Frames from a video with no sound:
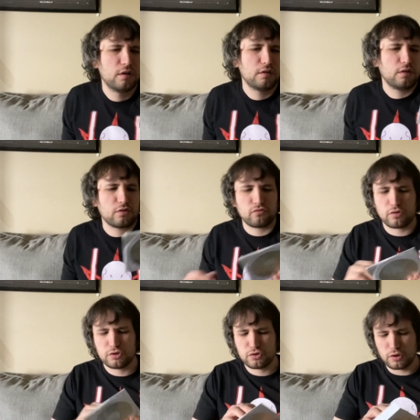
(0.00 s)
A lot of
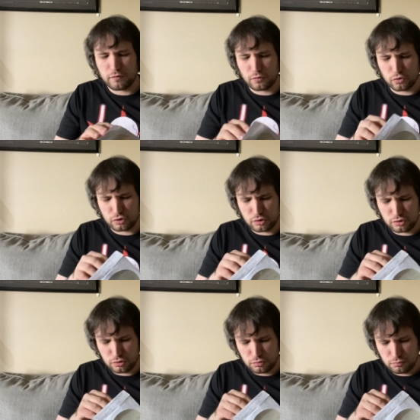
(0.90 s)
great stuff. It looks like
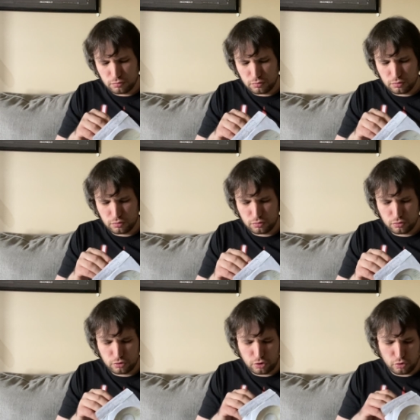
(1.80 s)
it's a
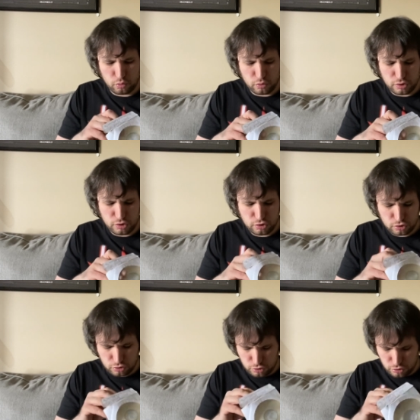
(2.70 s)
two disc,
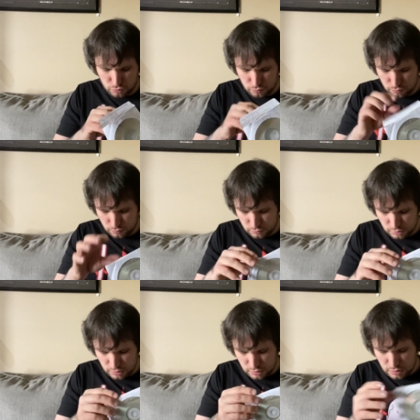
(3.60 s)
so
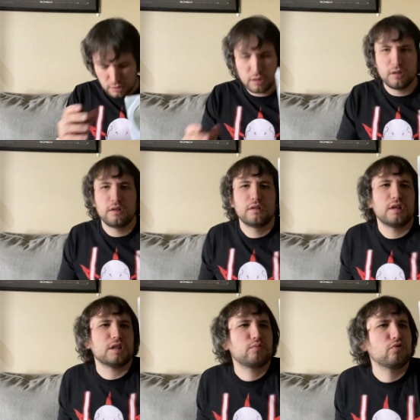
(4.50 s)

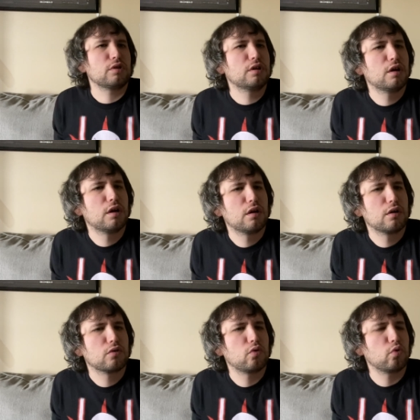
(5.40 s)
that's pretty
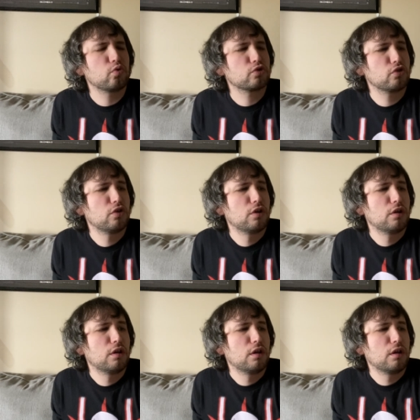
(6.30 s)
cool.
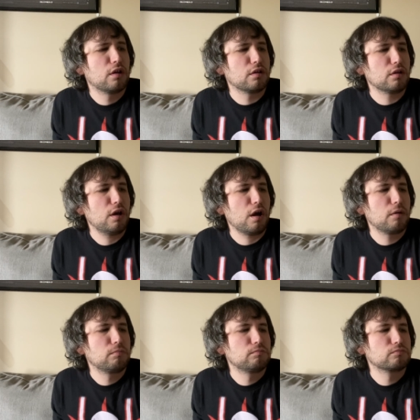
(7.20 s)
Yeah.
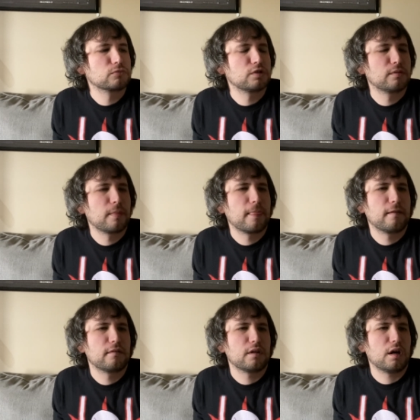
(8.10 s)

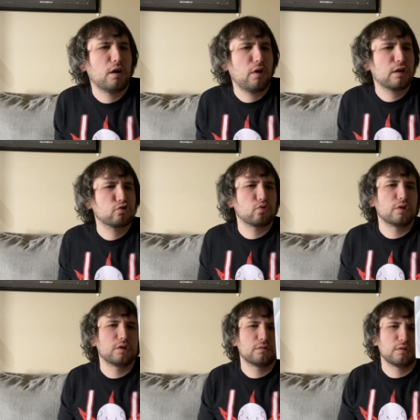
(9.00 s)
I'll
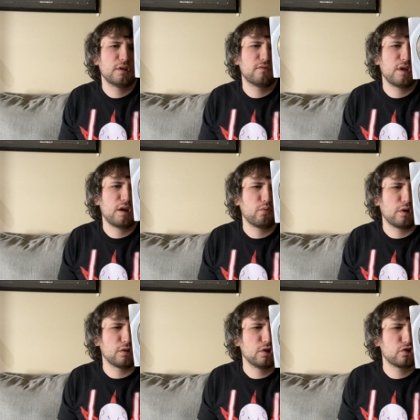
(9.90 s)
actually give that one
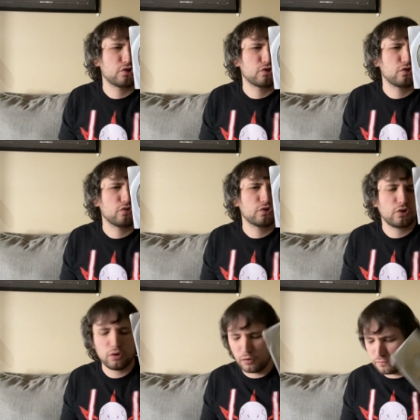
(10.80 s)
a listen to because I
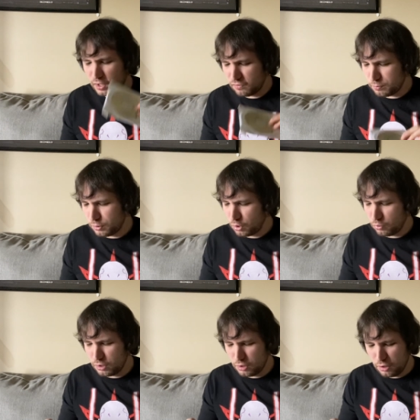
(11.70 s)
love David
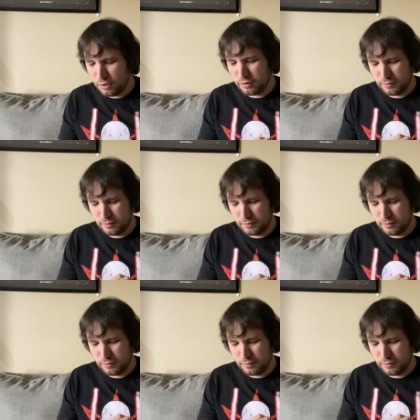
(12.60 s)
Bowie. Uh.